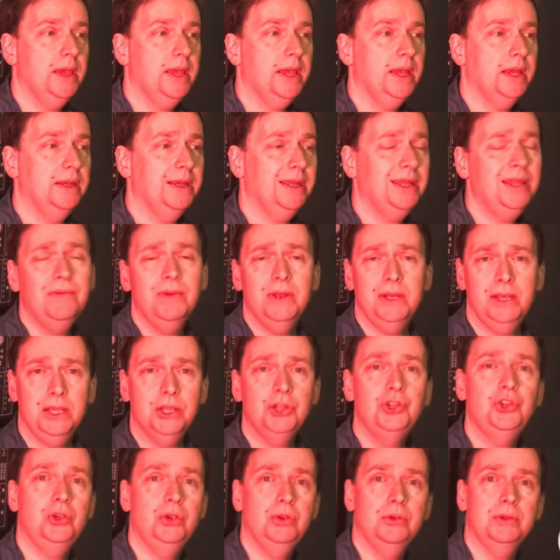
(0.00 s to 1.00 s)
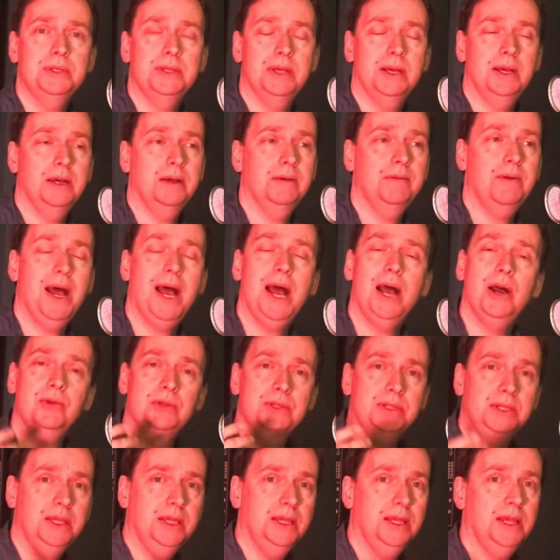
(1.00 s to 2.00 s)
and even issues of
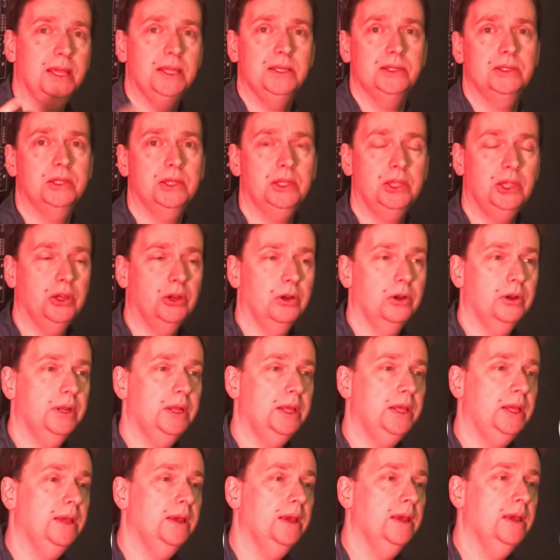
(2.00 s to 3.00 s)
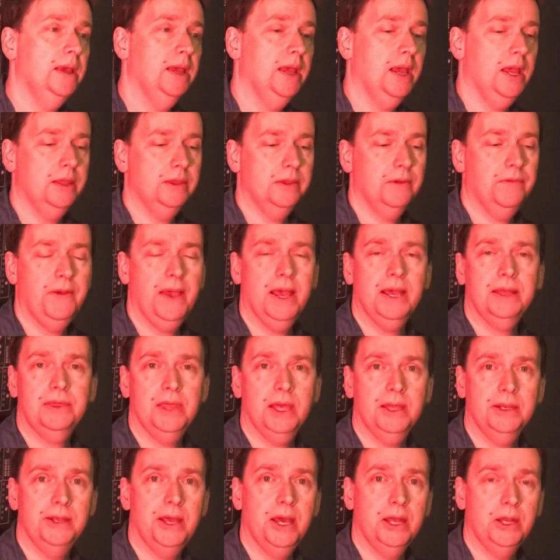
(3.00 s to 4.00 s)
housing insecurity and the fact
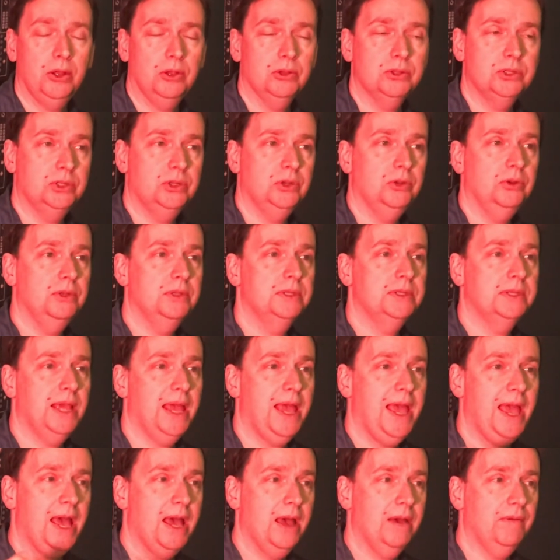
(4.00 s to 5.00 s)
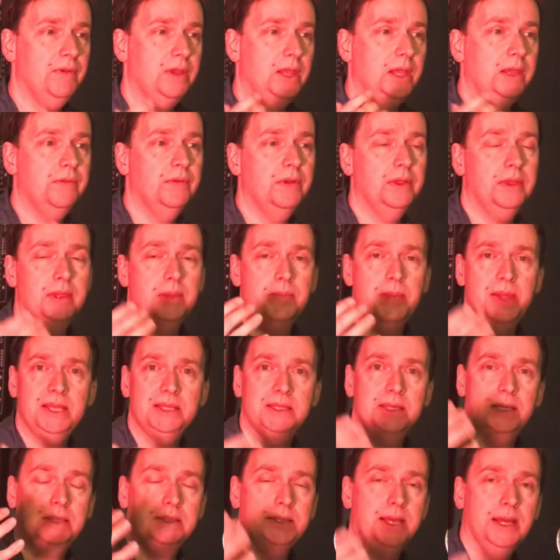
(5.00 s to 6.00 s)
that not all students have even the
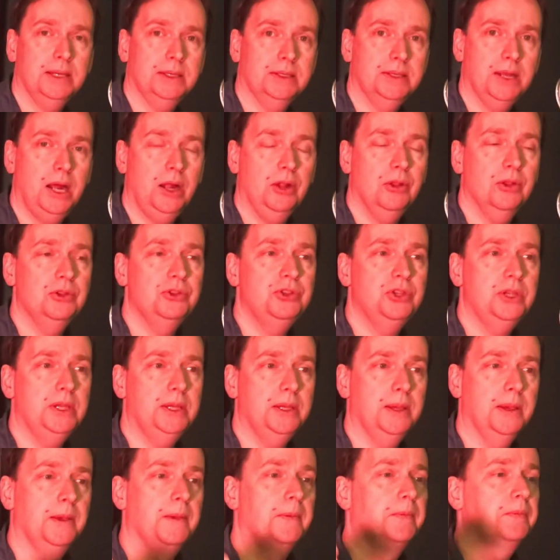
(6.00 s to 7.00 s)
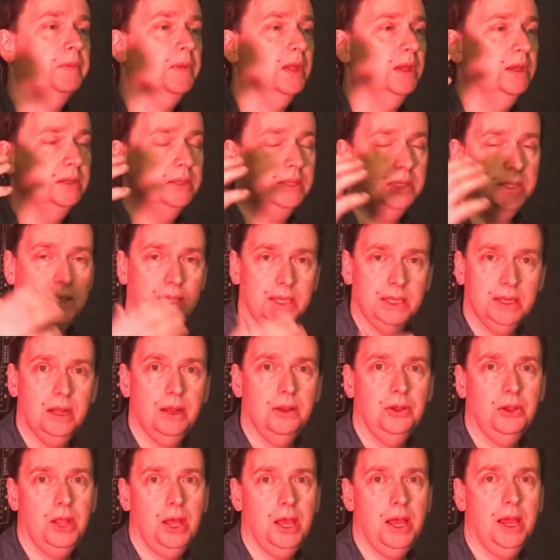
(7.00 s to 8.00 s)
basic technology to get
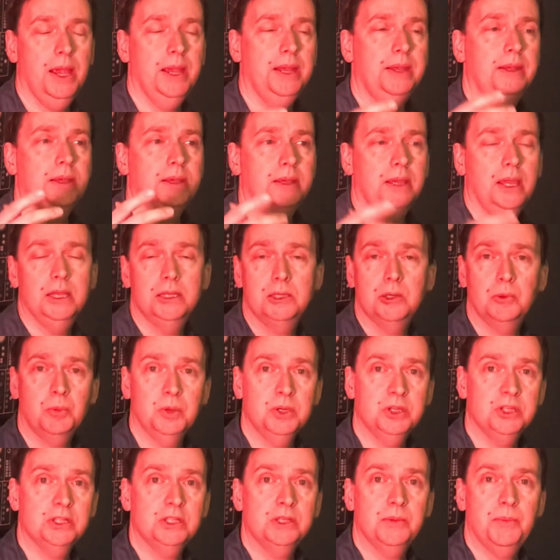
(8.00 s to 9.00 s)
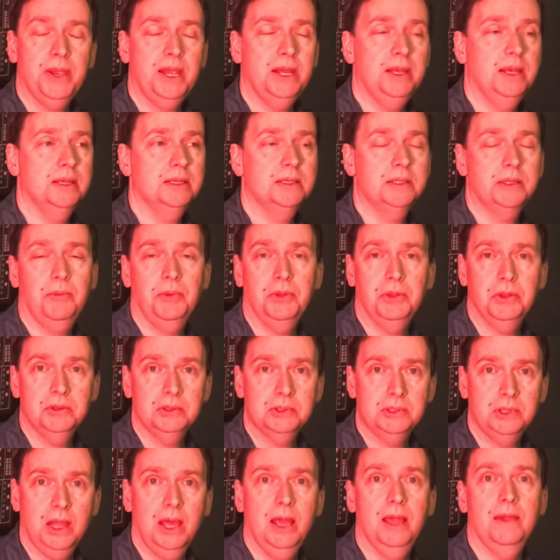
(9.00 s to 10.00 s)
online and to participate in some of
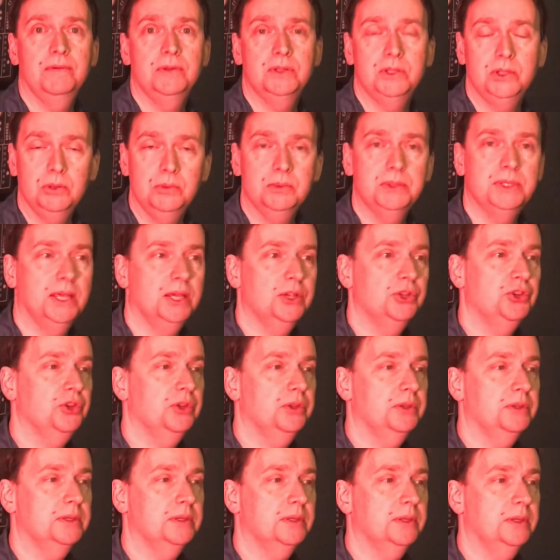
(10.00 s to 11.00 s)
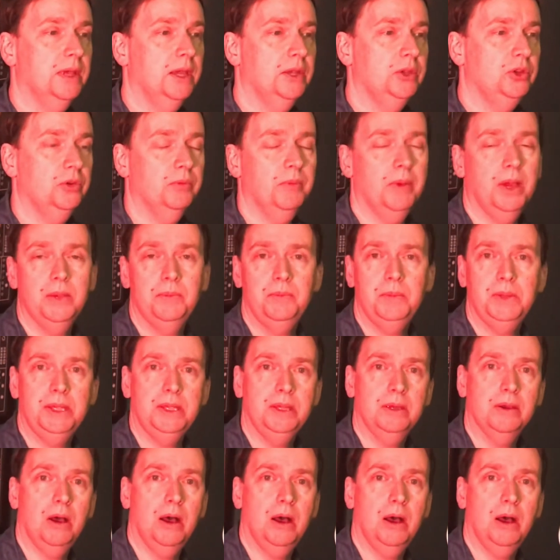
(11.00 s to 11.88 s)
those live Zoom sessions that you might be